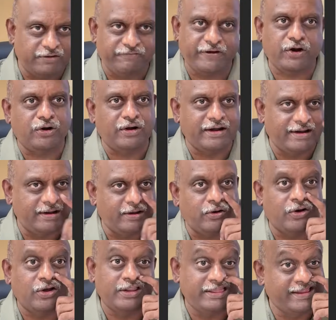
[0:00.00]
for
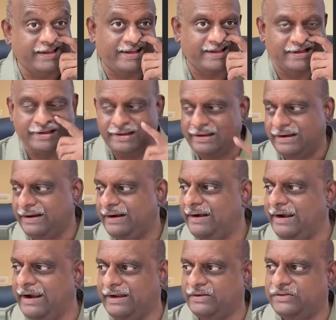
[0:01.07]
all the
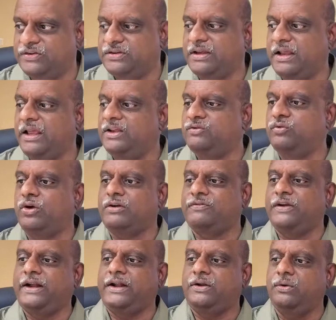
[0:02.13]
drugs, is what we
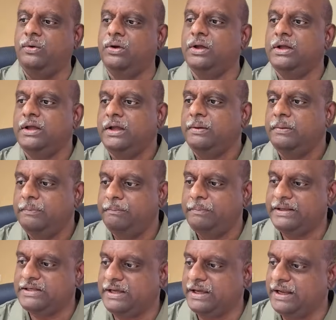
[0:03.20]
need to
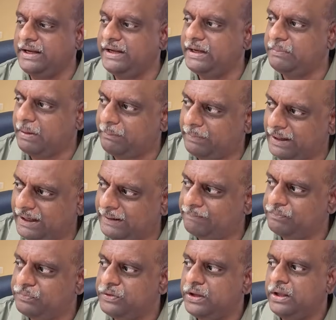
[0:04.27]
basically remember.
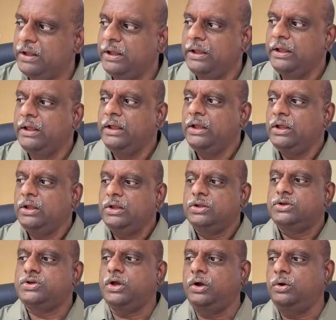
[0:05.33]

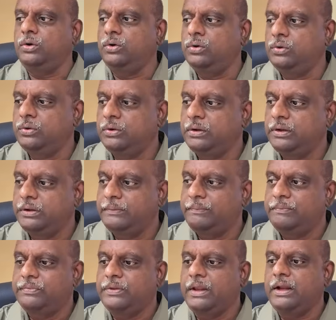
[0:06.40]
So
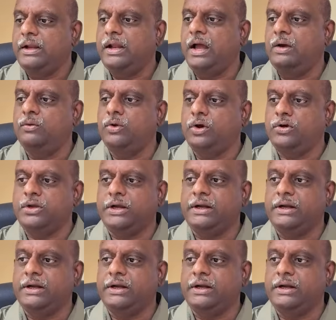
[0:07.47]
now, doctor,